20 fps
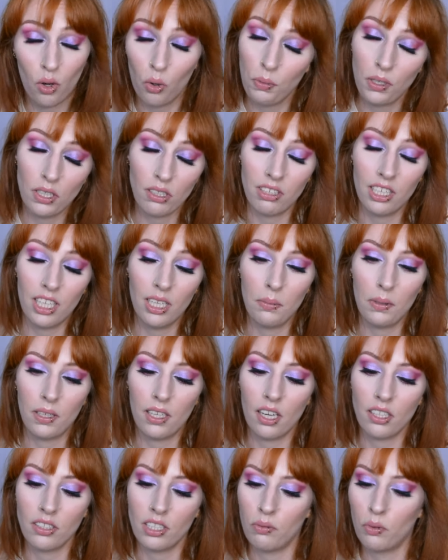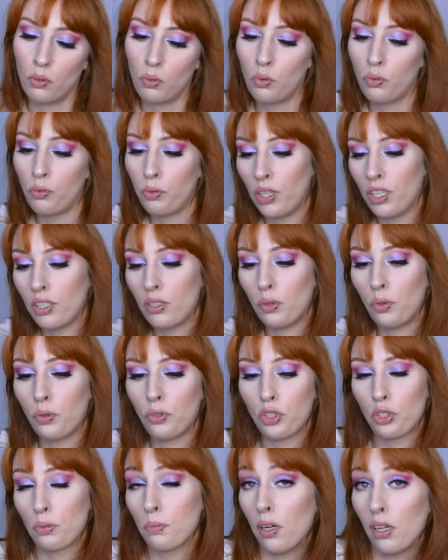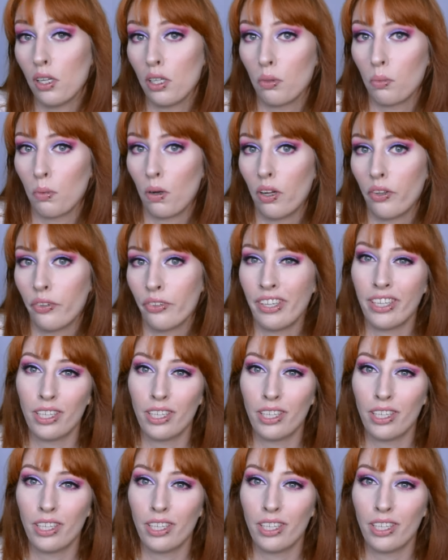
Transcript: obviously, because if it would fit on the smaller one,